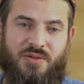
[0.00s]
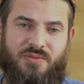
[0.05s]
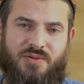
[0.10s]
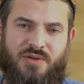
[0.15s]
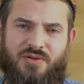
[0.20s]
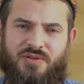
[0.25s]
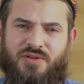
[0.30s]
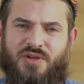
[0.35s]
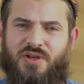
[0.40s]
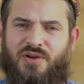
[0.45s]

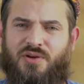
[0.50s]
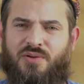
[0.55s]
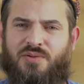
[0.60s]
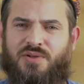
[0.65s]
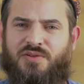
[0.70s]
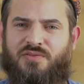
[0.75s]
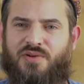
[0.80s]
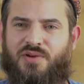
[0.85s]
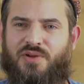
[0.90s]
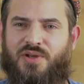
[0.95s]
because I
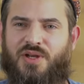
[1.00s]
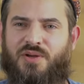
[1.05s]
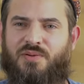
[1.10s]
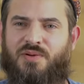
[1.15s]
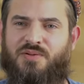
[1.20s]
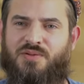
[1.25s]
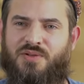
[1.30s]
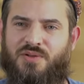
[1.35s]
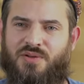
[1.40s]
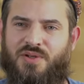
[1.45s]
always forget
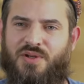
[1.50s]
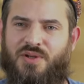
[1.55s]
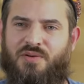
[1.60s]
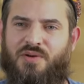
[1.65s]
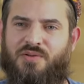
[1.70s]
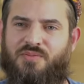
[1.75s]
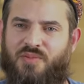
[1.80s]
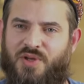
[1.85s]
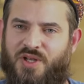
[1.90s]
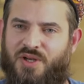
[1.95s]
about talking
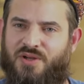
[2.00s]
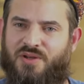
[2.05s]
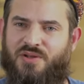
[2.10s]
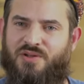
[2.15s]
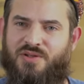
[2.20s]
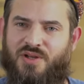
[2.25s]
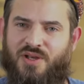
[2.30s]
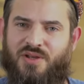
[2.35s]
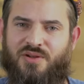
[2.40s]
about miracles.